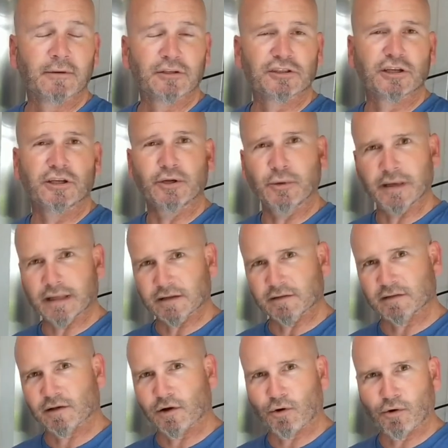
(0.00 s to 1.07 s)
I'm going to show you
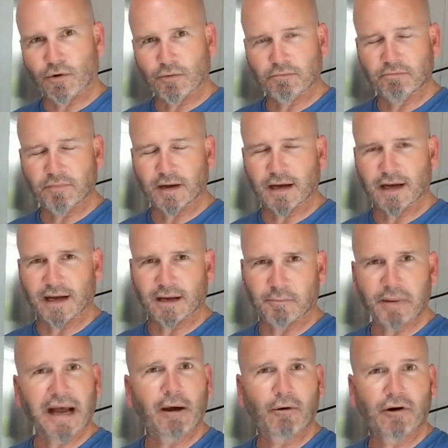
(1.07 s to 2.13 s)
is the whole uh,
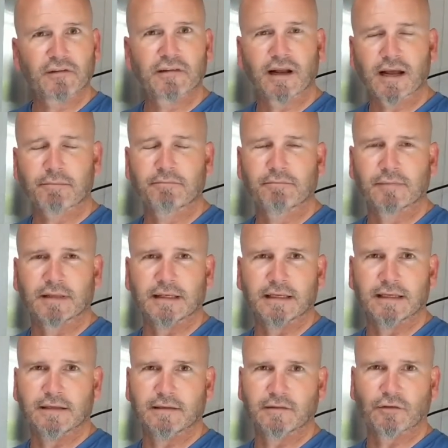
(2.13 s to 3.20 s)
power setup,
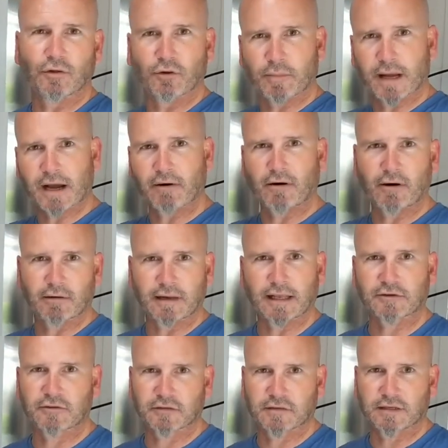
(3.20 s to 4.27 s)
the solar power
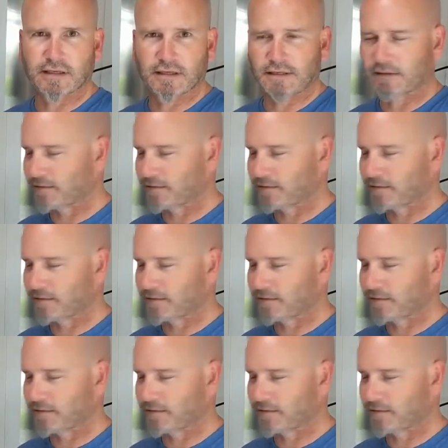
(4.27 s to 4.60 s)
electricity